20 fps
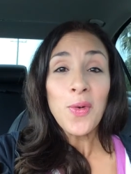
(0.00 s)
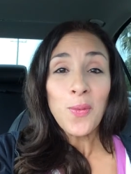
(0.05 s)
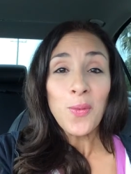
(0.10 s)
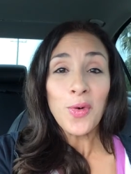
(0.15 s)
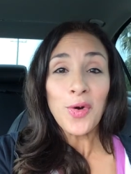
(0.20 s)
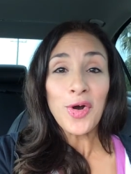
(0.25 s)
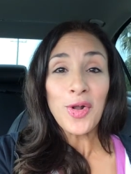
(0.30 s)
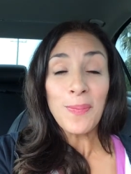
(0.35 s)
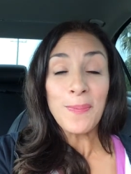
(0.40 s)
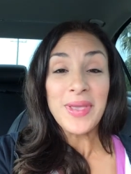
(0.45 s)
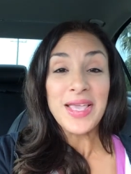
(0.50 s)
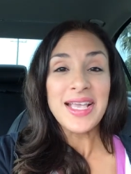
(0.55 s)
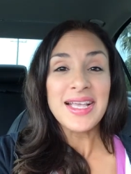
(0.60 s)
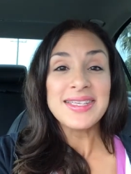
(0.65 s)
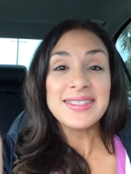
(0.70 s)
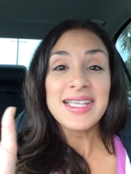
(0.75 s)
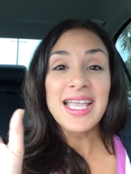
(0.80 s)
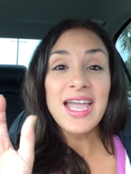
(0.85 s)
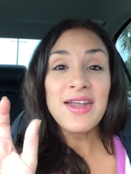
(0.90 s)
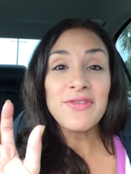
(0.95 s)
the world
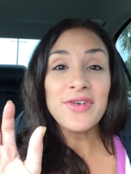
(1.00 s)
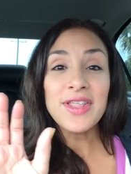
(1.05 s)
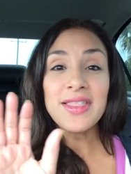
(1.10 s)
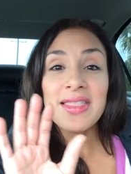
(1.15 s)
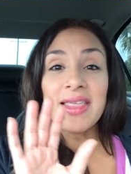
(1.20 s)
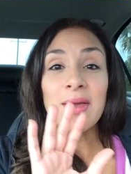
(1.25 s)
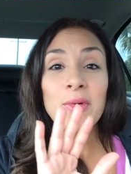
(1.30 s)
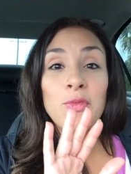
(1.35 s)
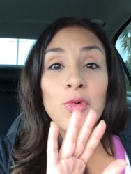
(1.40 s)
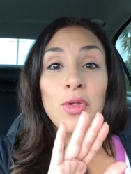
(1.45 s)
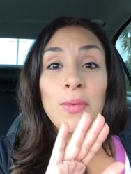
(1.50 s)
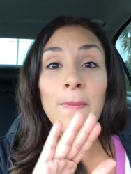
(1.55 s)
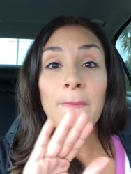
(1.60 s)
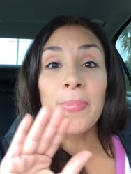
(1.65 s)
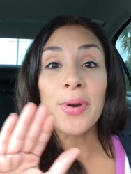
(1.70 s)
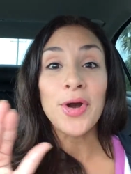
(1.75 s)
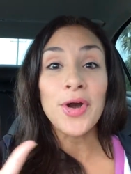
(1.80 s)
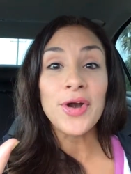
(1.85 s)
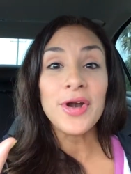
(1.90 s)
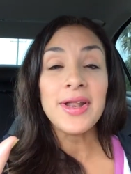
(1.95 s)
because everything will
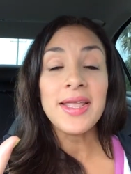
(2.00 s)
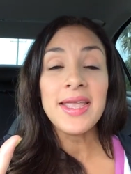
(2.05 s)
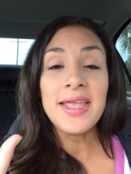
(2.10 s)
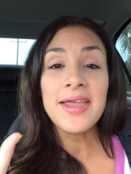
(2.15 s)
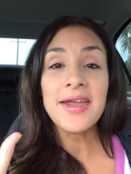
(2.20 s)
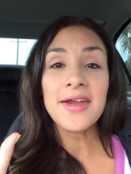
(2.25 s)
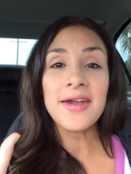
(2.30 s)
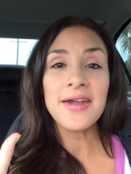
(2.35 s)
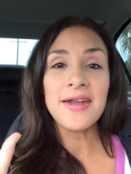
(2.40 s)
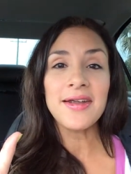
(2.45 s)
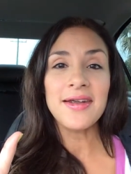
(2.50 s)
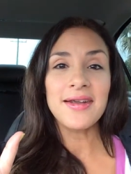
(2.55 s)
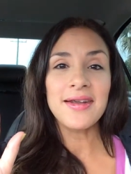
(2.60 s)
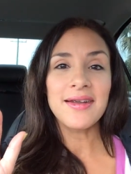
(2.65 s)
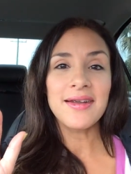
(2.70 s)
burn here.